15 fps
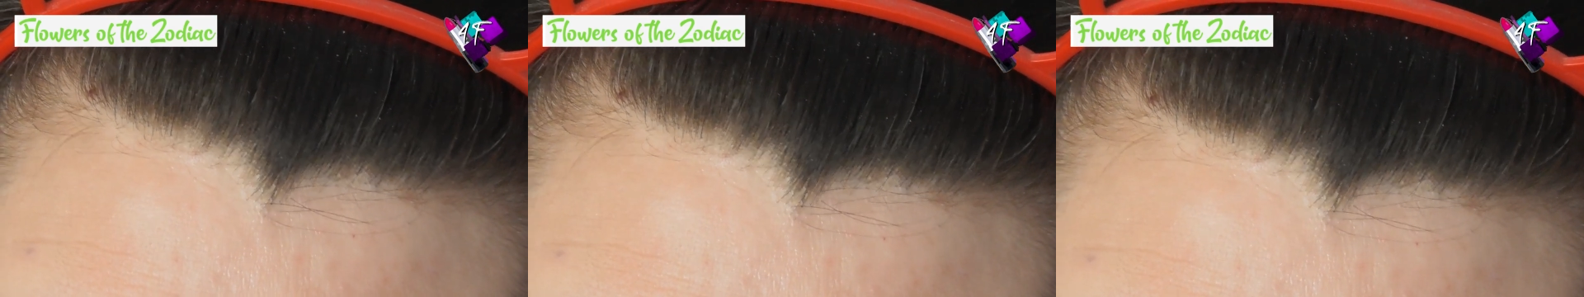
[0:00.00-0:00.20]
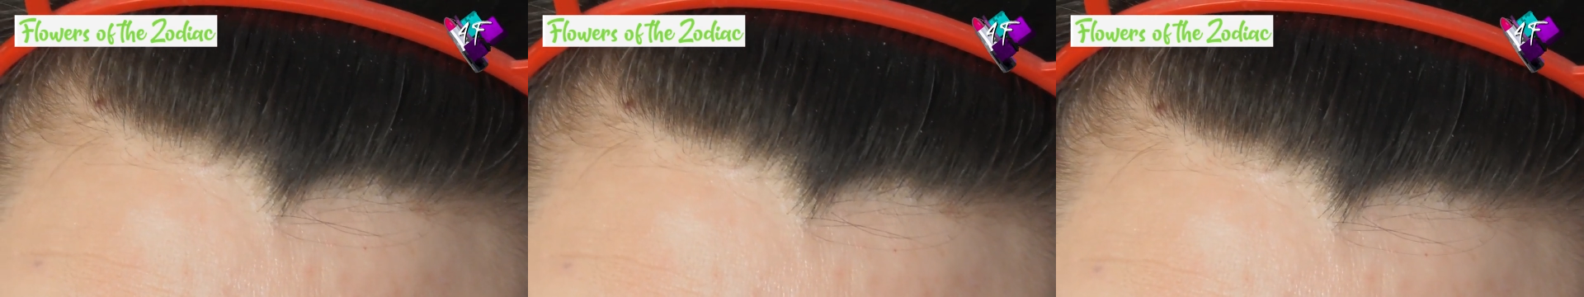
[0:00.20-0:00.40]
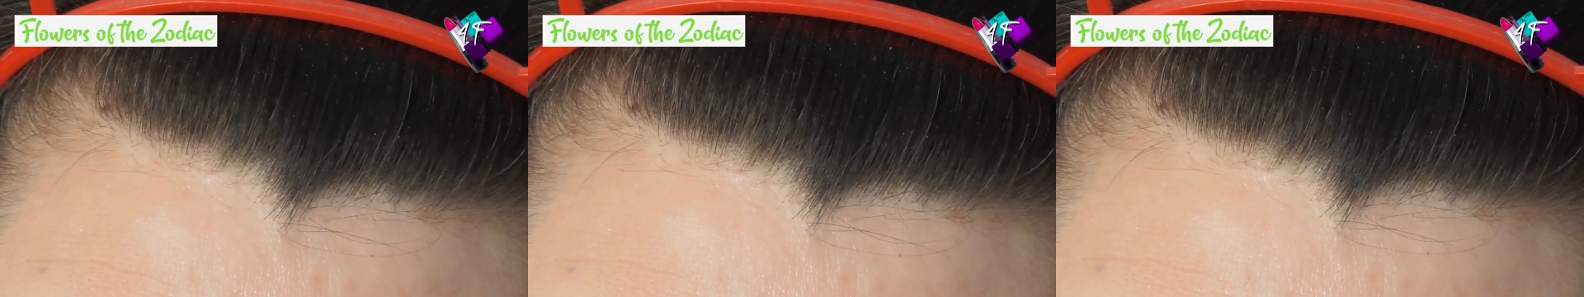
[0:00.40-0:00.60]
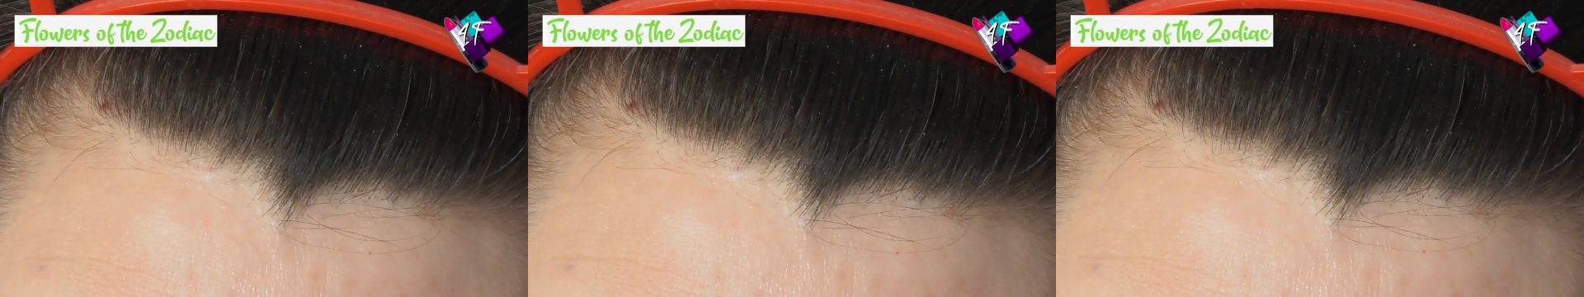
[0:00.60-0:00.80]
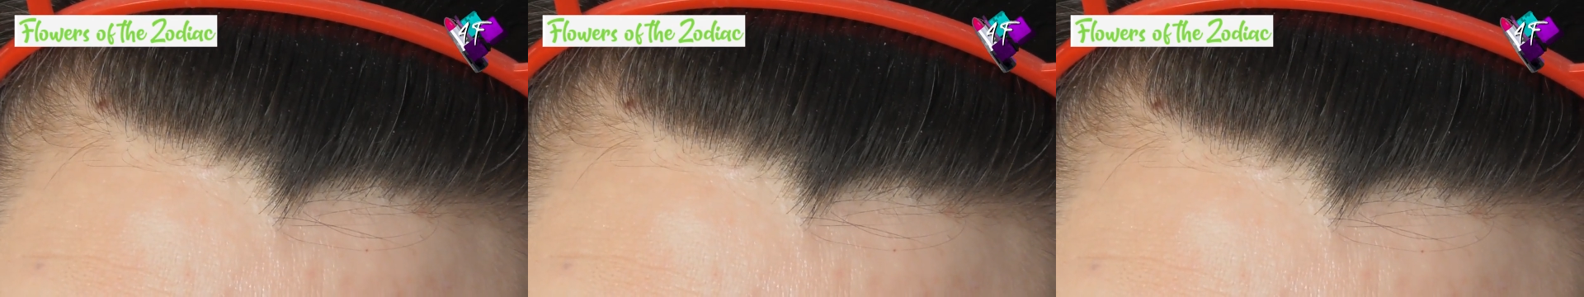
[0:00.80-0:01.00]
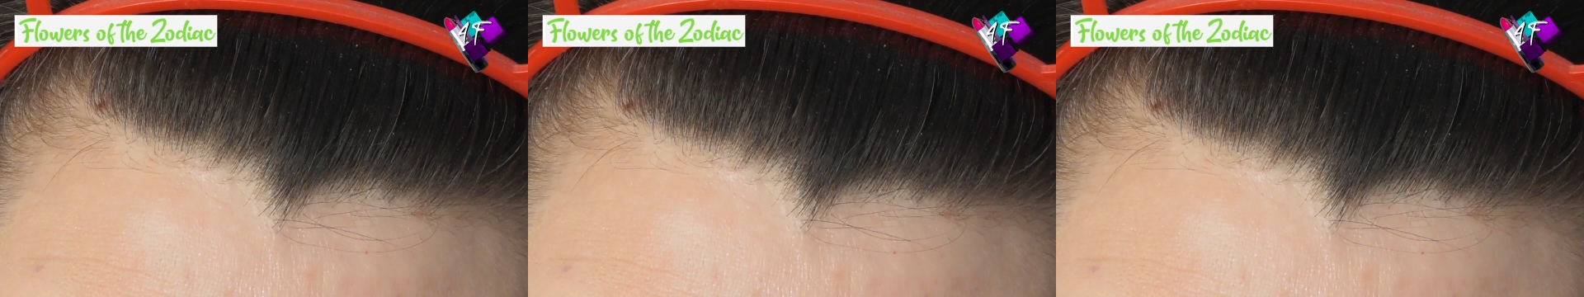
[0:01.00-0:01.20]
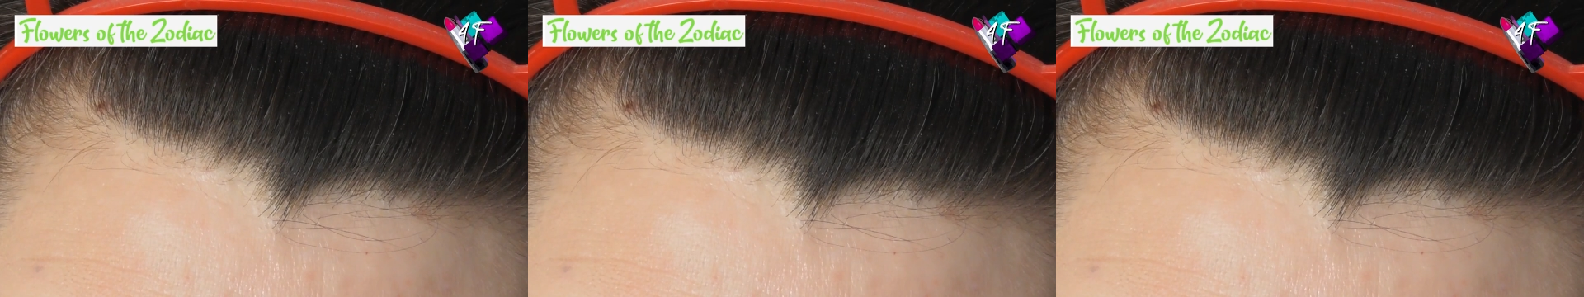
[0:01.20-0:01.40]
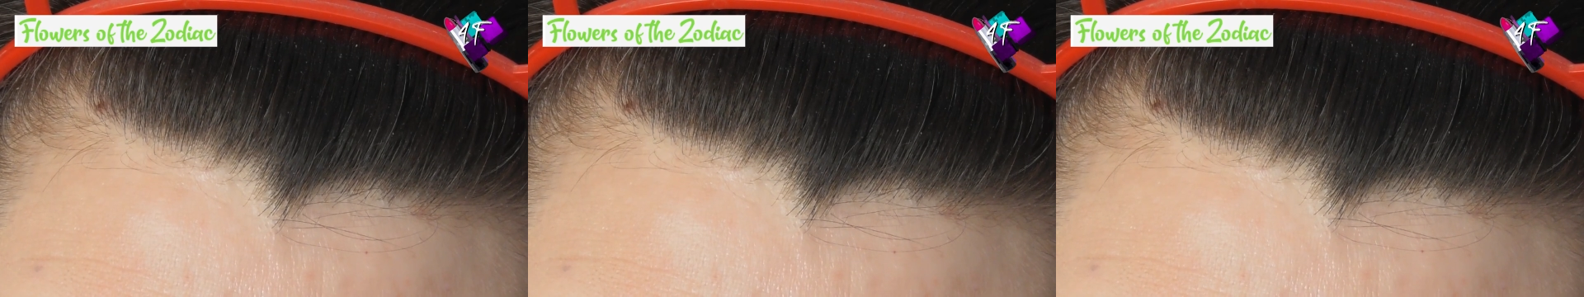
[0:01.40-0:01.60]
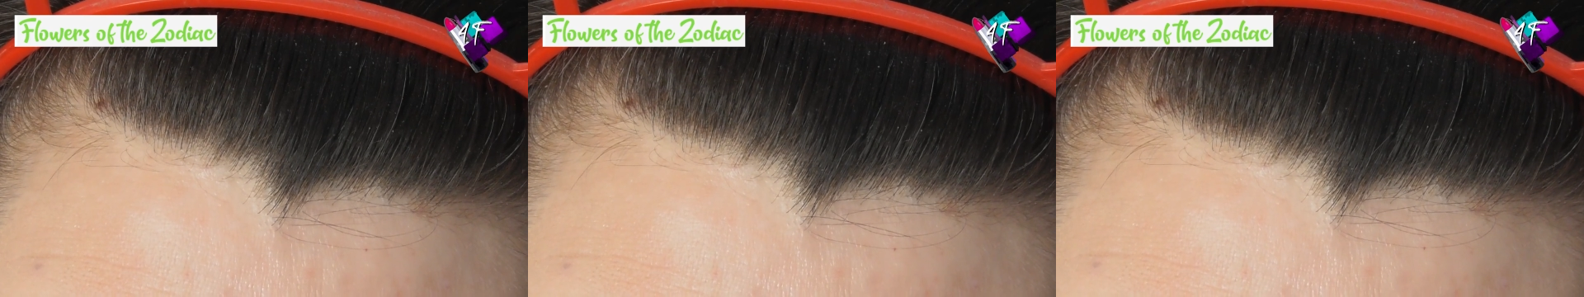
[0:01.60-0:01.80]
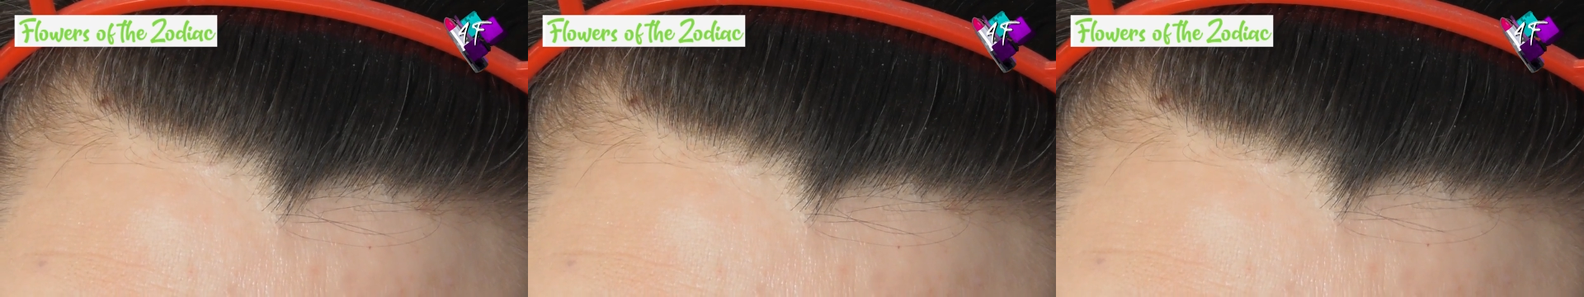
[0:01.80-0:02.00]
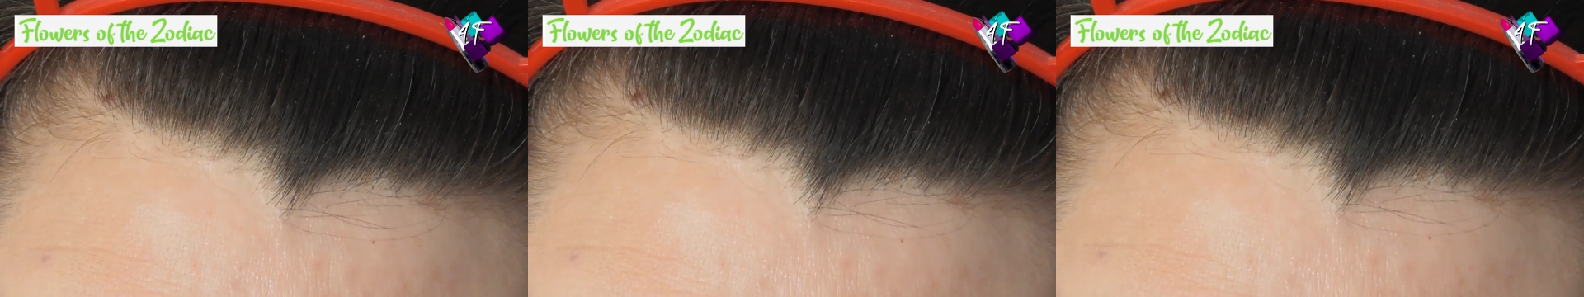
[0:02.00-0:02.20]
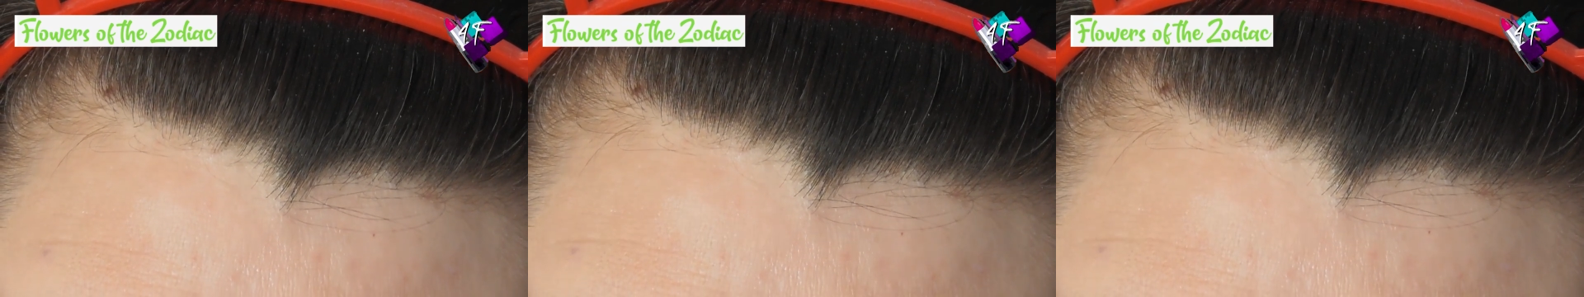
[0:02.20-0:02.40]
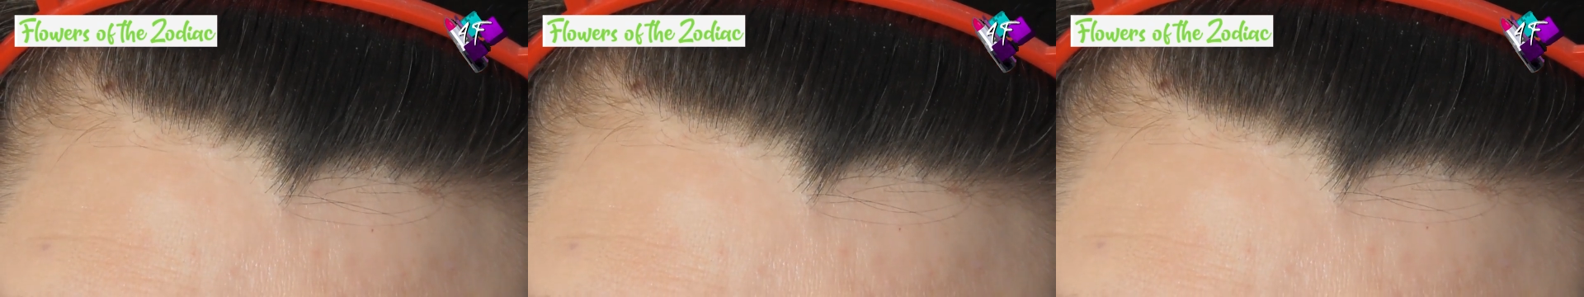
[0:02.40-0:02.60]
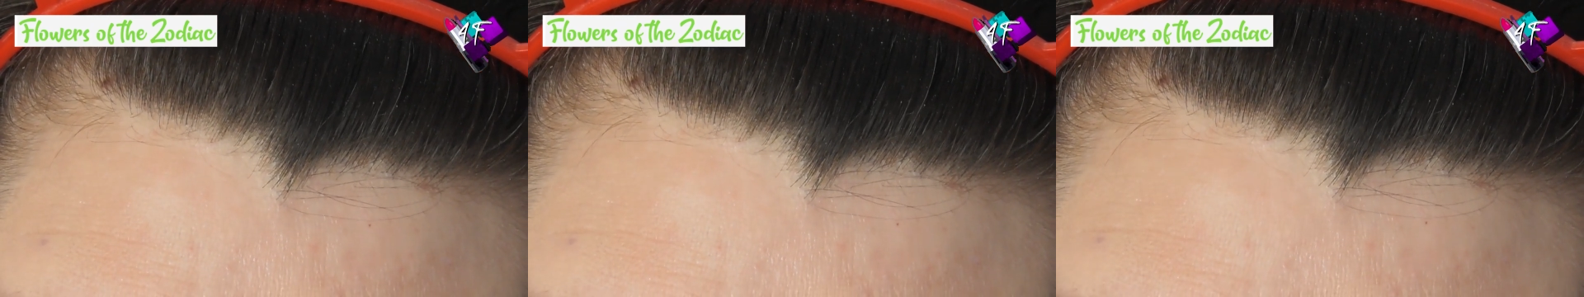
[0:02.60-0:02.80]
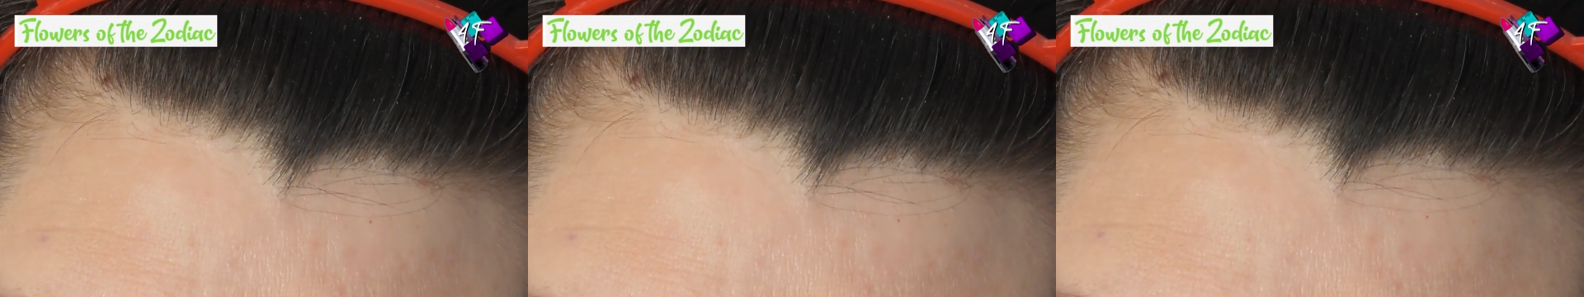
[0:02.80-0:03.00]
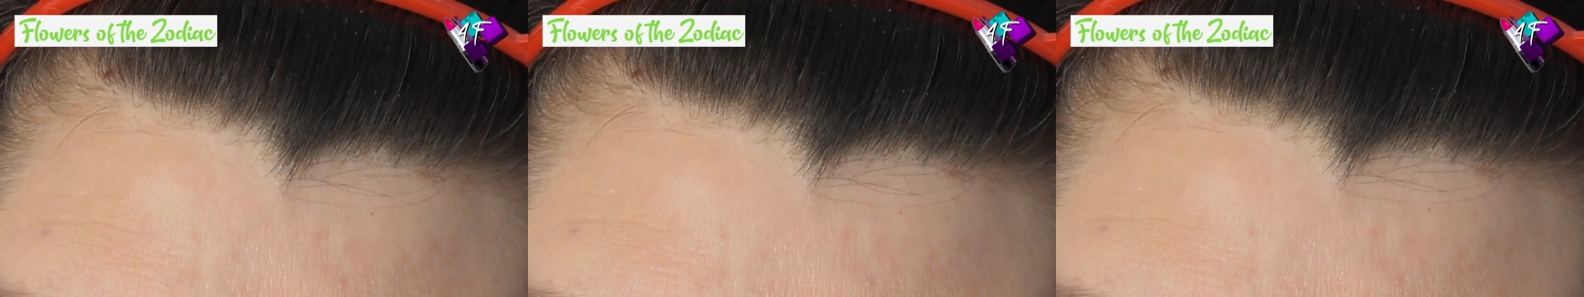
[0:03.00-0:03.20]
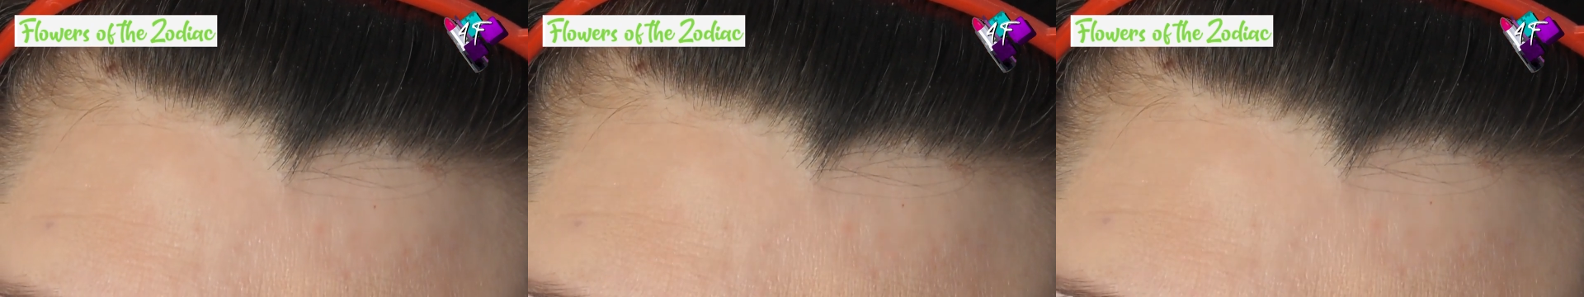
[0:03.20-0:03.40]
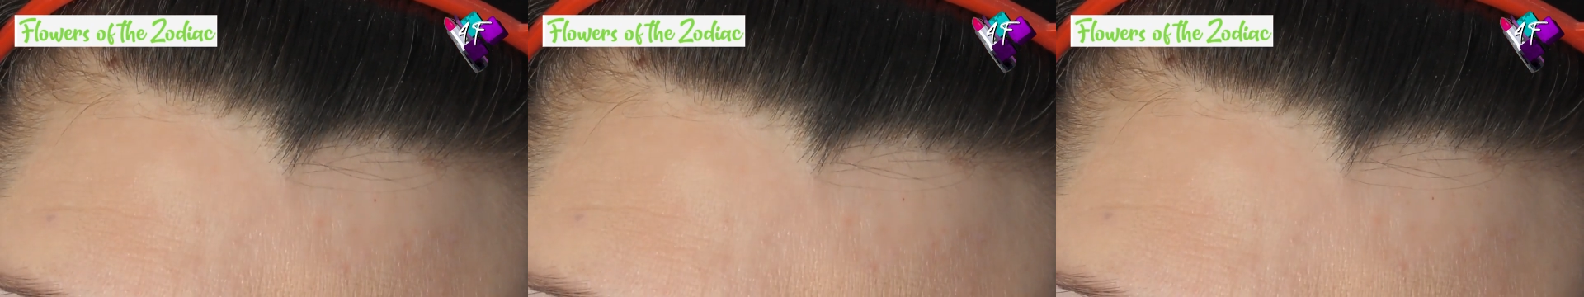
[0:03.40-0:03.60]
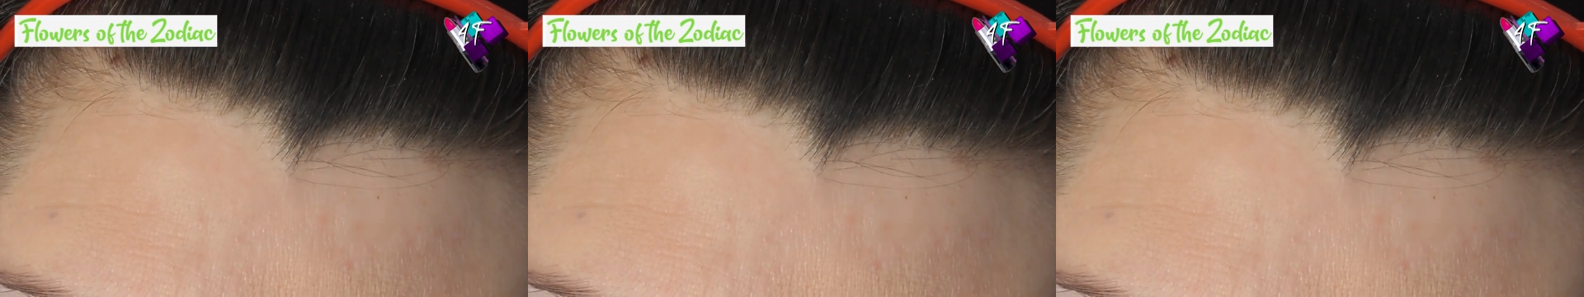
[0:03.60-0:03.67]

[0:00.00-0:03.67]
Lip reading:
(no speaker visible)